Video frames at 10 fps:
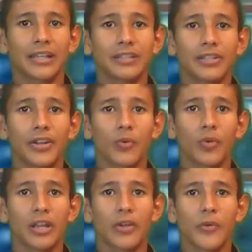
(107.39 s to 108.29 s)
that
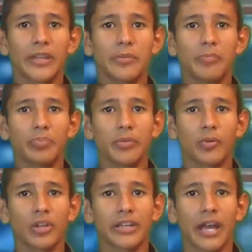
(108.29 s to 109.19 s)
there will already be
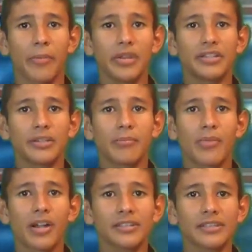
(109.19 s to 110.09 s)
people
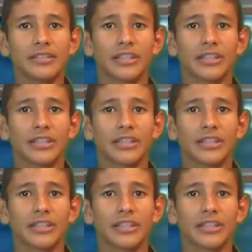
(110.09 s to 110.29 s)
inhabiting Mars